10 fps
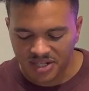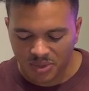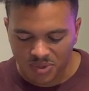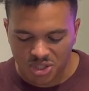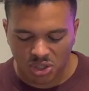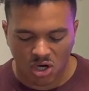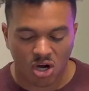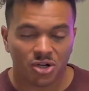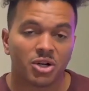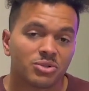there was the
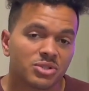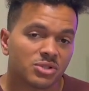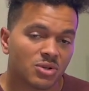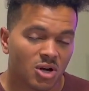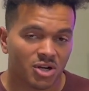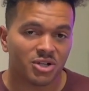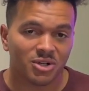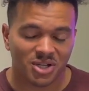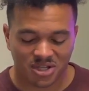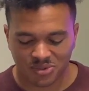car notes. So car
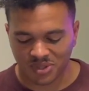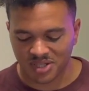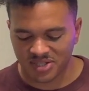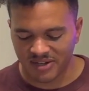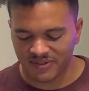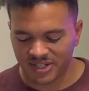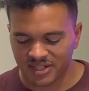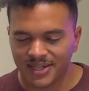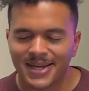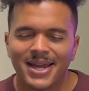note $827,
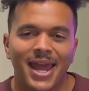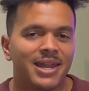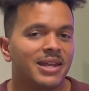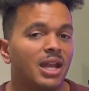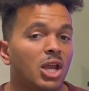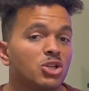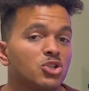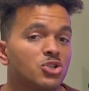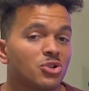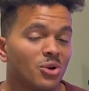and then
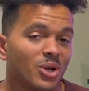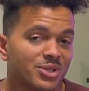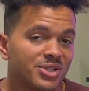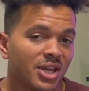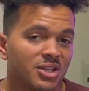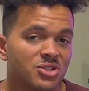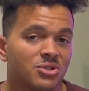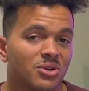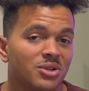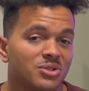insurance.
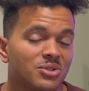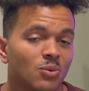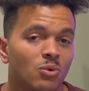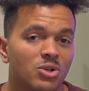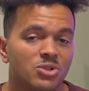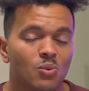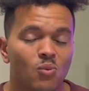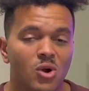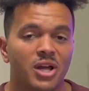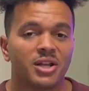Insurance was
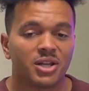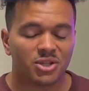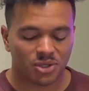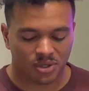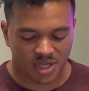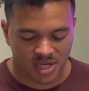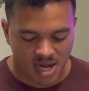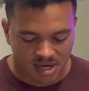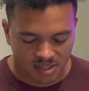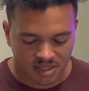
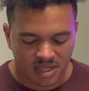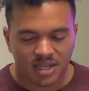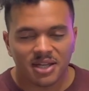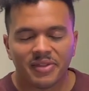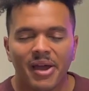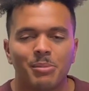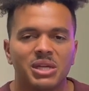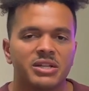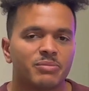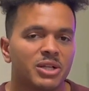$139. That
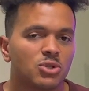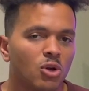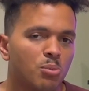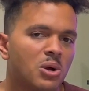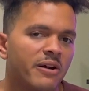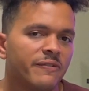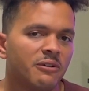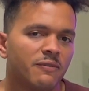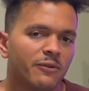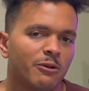means my total
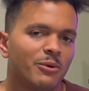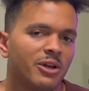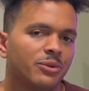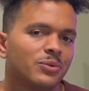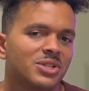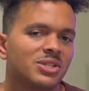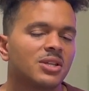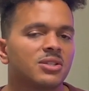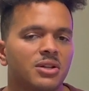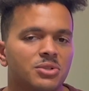profit for the month was
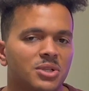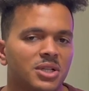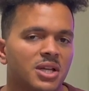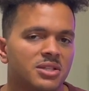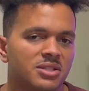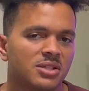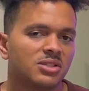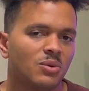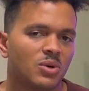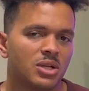
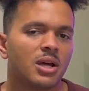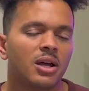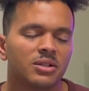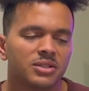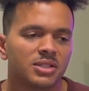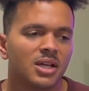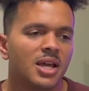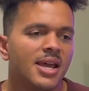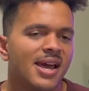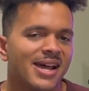$661.
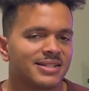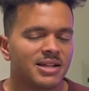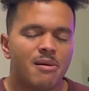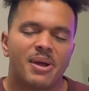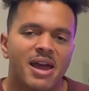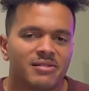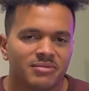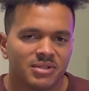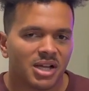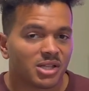It's not bad.
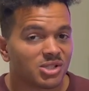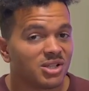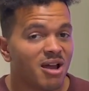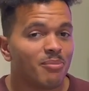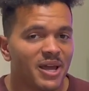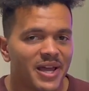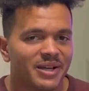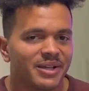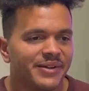It's not bad